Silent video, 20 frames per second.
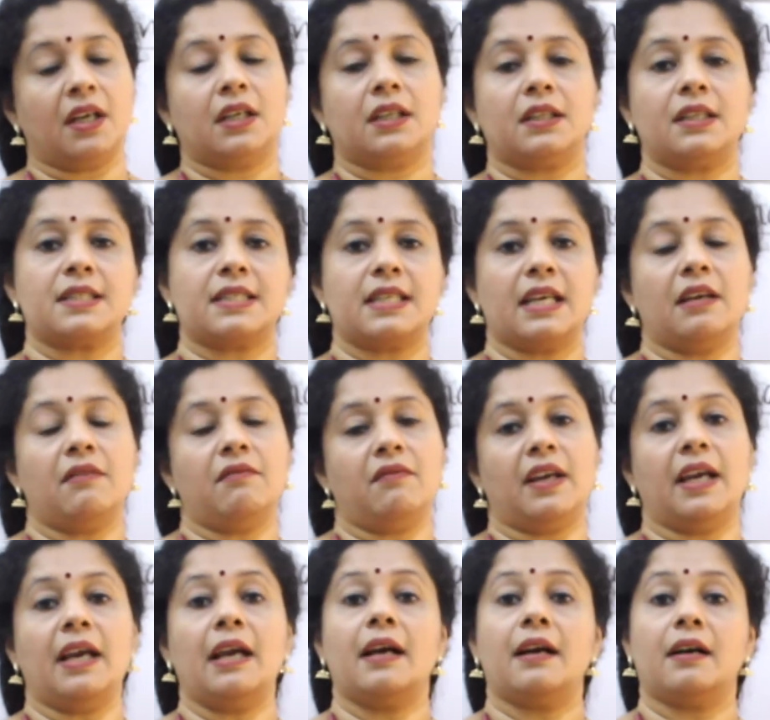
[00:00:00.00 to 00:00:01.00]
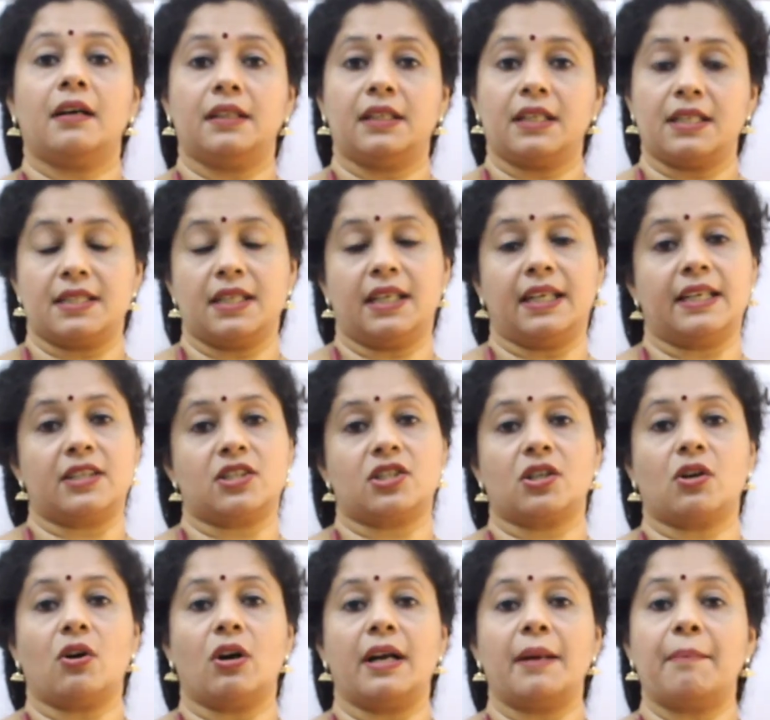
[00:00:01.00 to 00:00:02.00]
The same way, there is a test
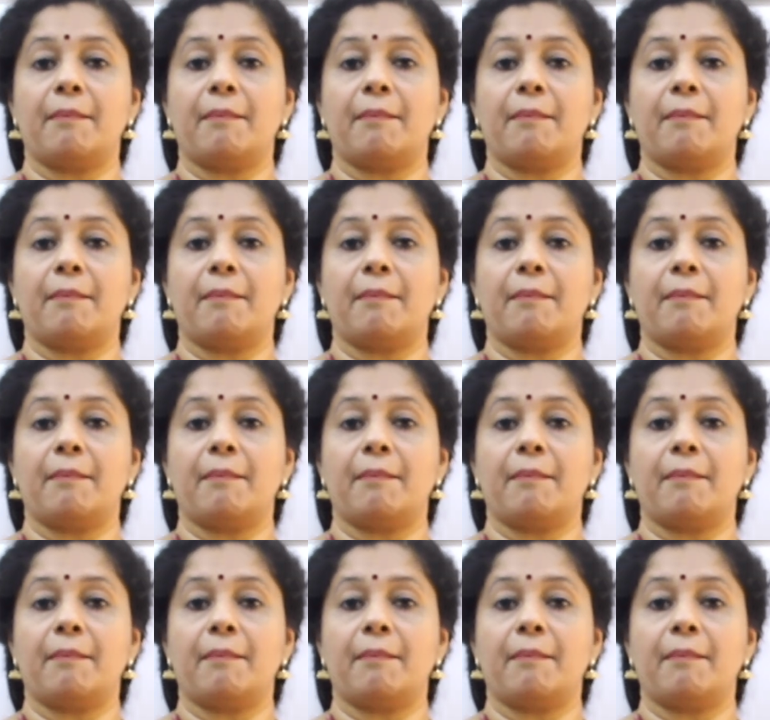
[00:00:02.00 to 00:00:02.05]
called a